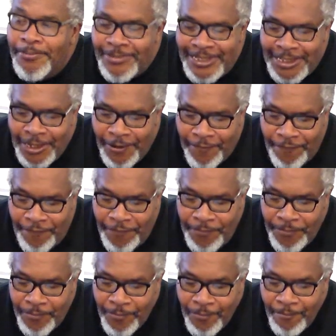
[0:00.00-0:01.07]
himself.
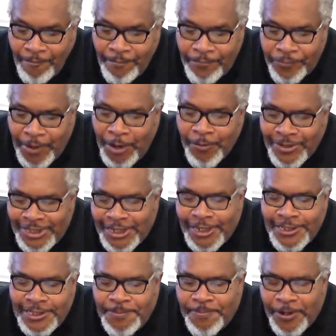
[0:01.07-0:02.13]
It was a
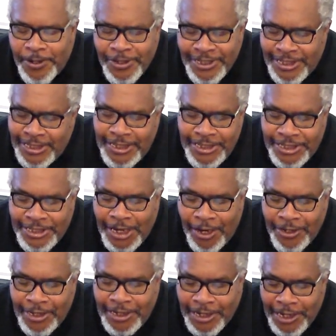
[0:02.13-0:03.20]
conspiracy, he
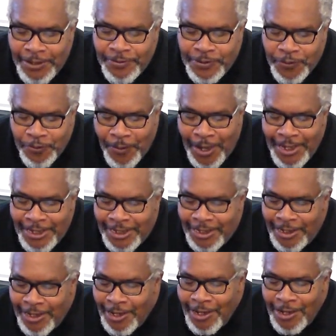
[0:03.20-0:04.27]
shouted, and he was right.
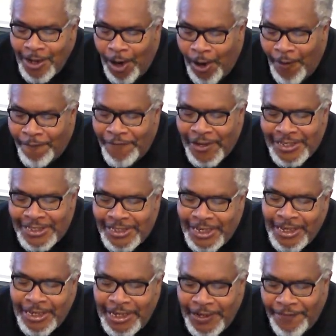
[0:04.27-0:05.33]
Offense
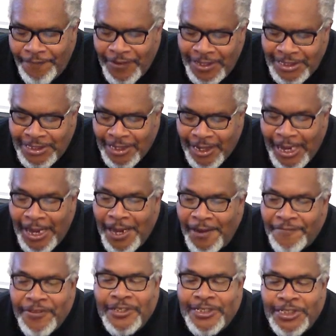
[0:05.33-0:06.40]
and defense
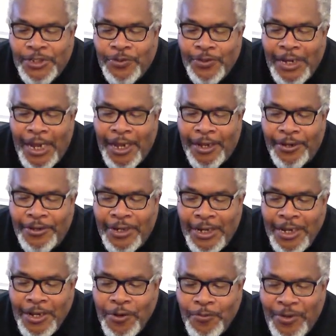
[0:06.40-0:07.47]
laughed so loud,
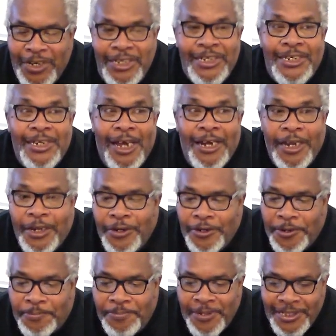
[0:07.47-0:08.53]
we did not
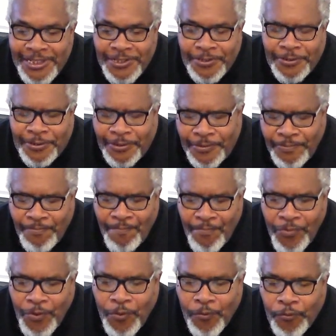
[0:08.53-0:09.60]
hear the pistol.
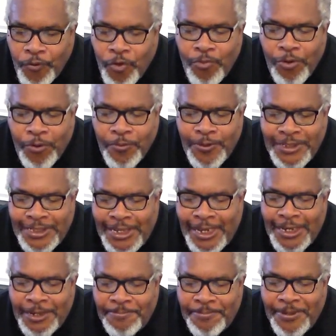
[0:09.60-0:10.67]
Rumor was
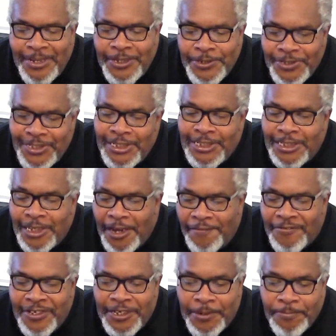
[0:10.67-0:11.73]
that it pierced his
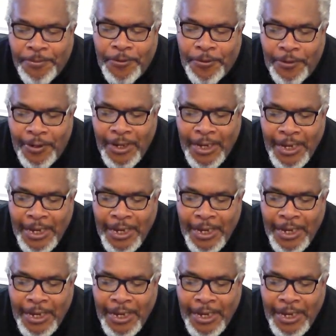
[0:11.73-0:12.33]
left temple.